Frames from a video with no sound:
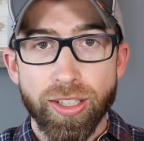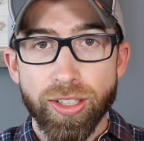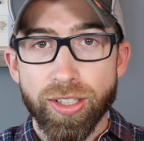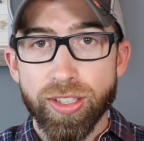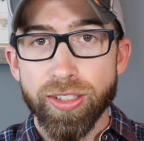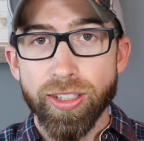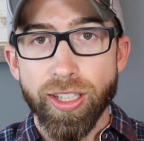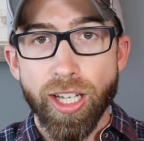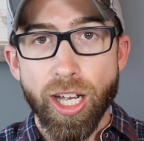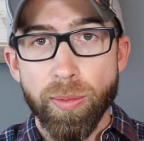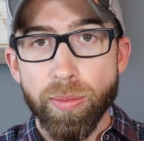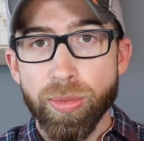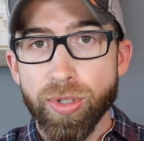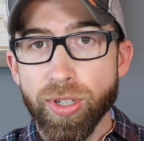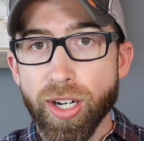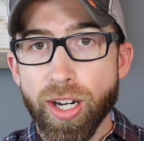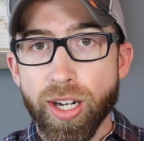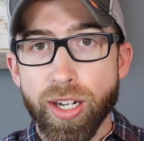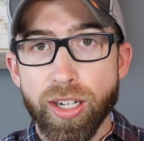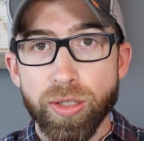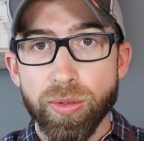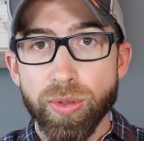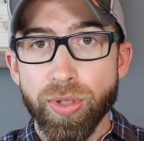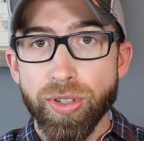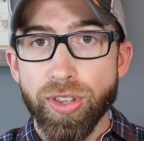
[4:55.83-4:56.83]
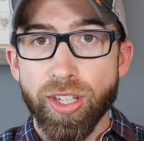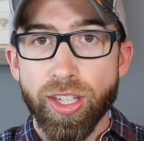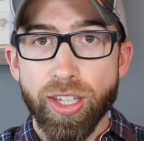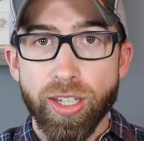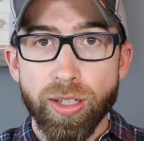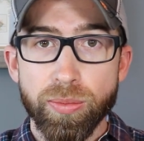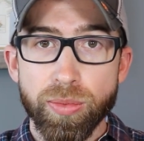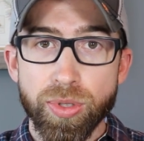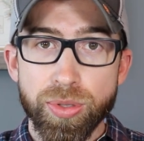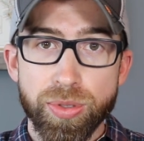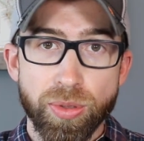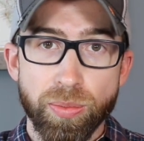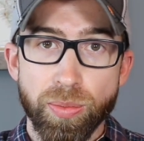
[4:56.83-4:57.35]
collaborating with
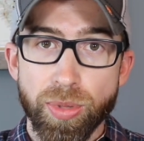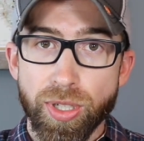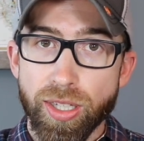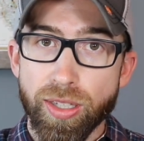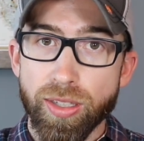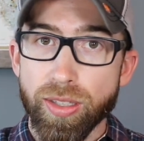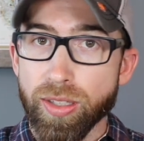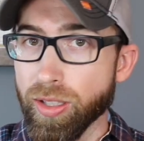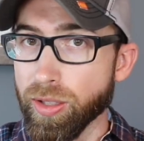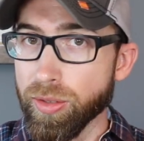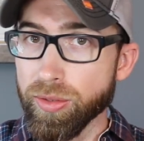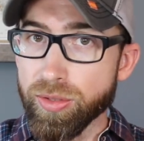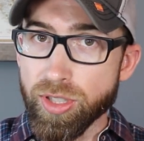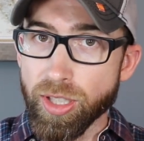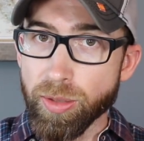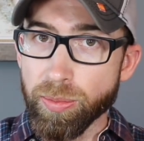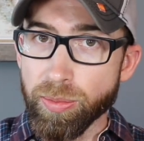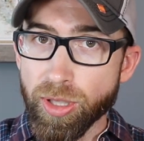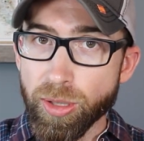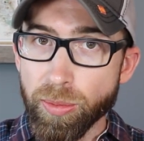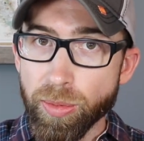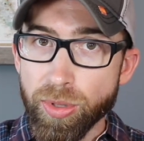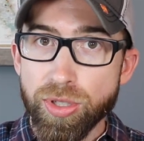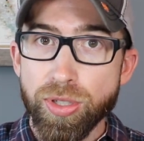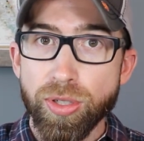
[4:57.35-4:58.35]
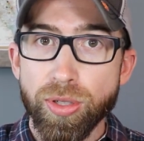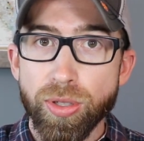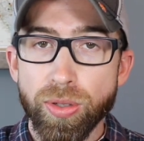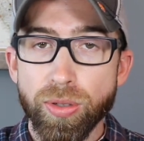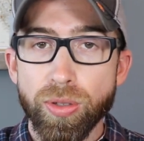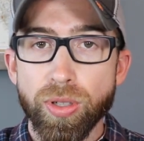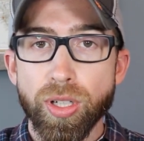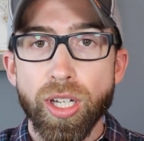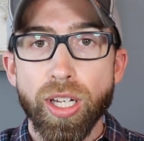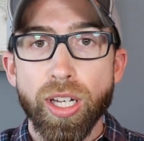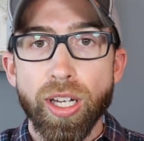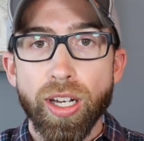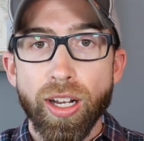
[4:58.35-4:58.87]
him, which would be, tip number
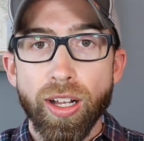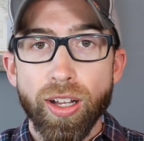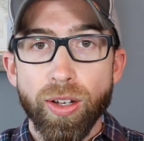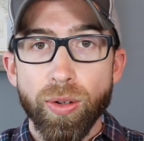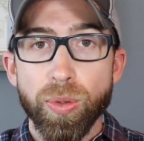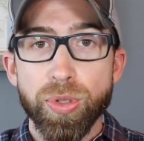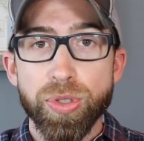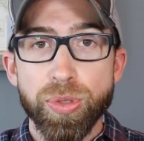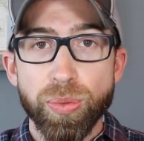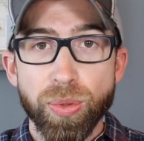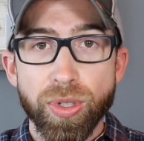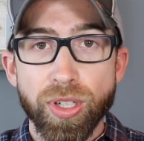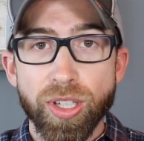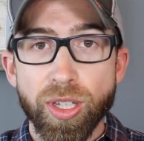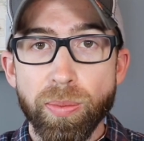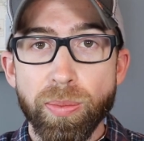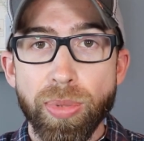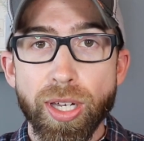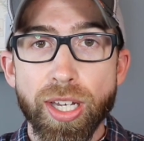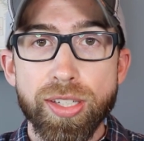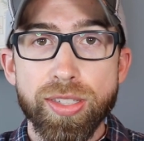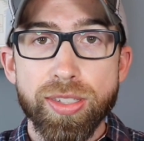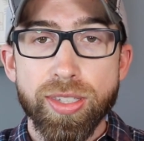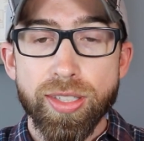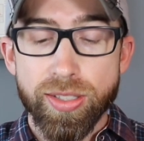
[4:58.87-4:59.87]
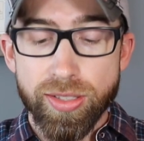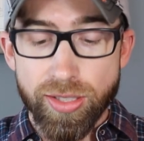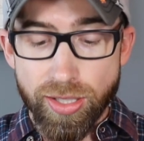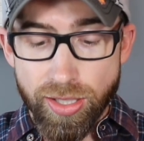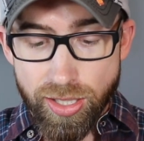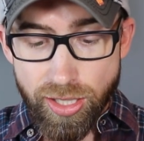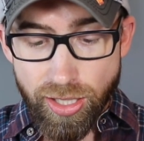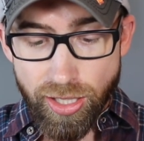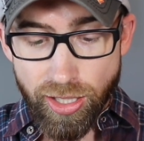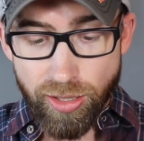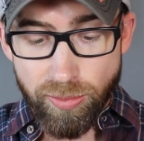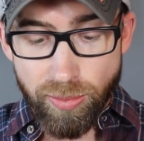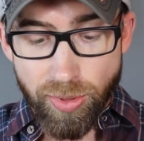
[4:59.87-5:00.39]
2. was one of the best things I
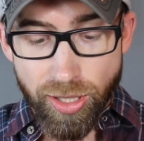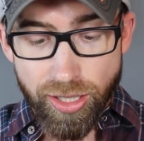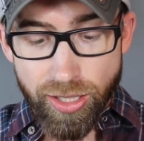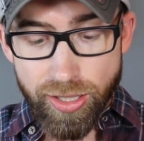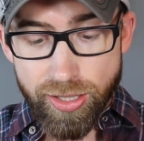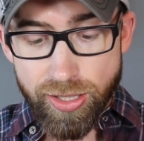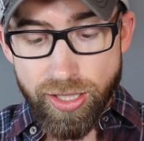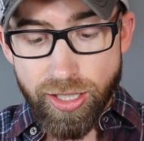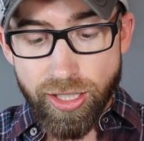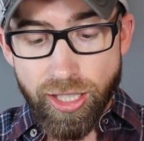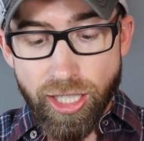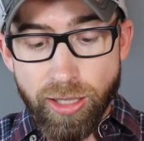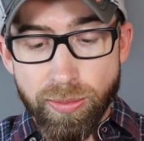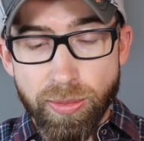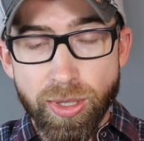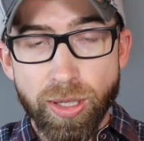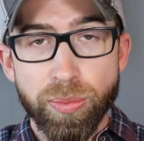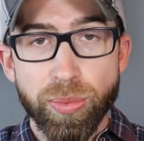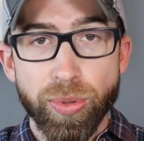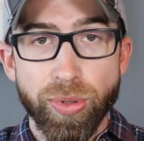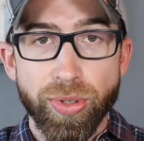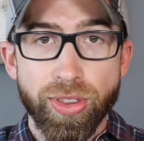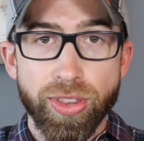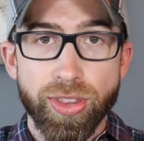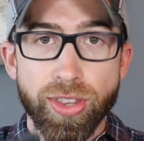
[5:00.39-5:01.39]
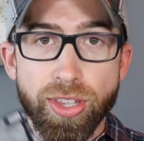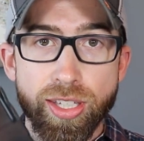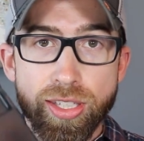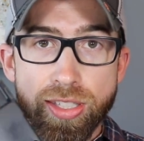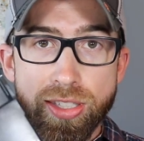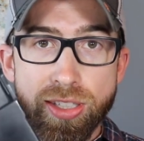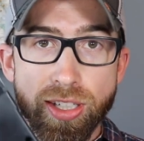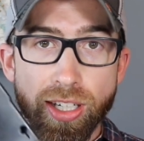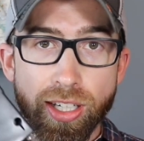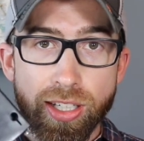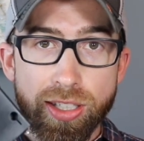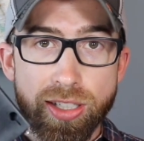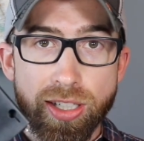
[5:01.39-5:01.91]
did, because he came up with this
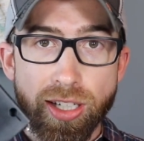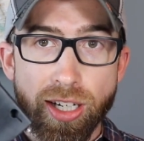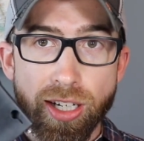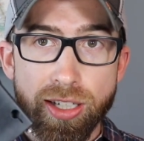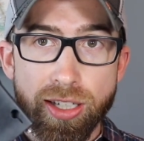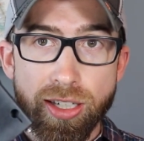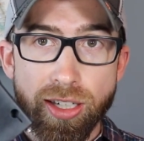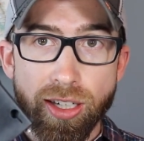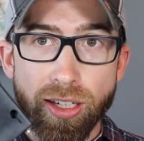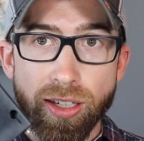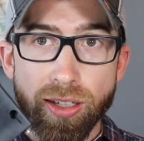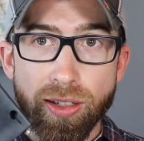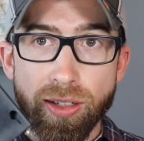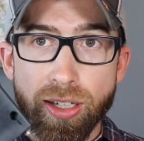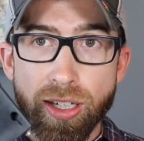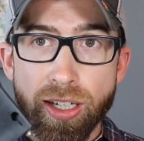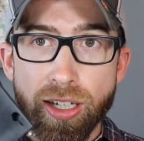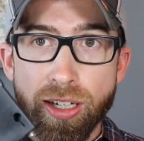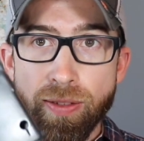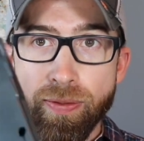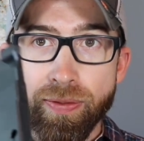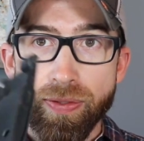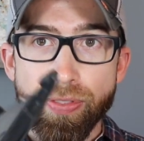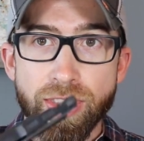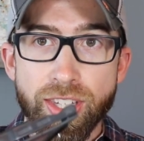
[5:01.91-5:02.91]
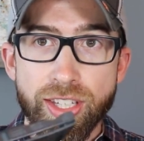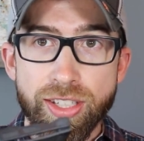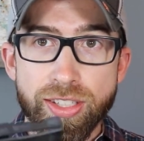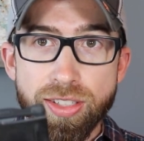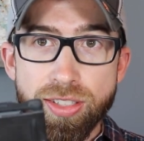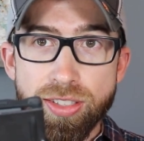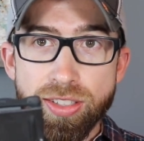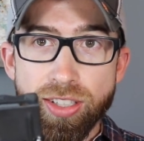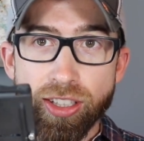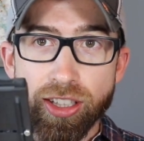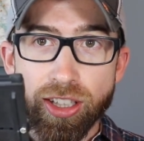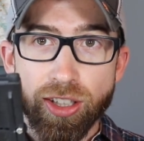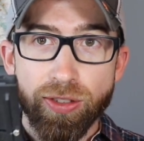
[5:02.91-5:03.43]
next idea. This
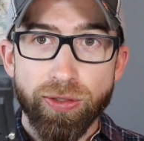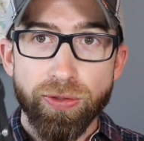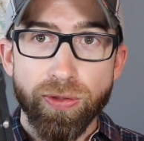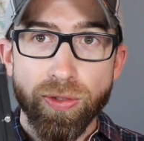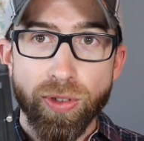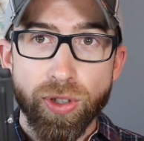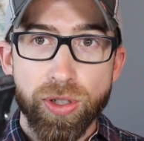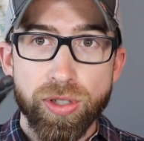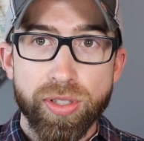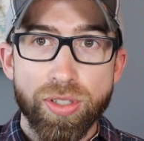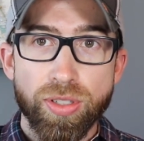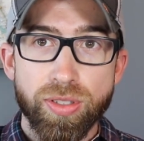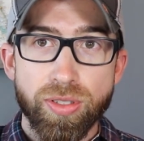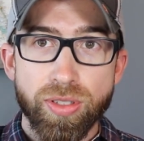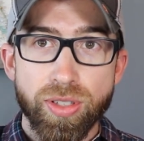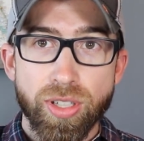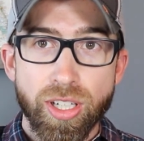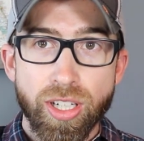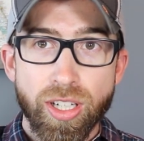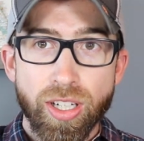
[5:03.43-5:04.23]
is like the first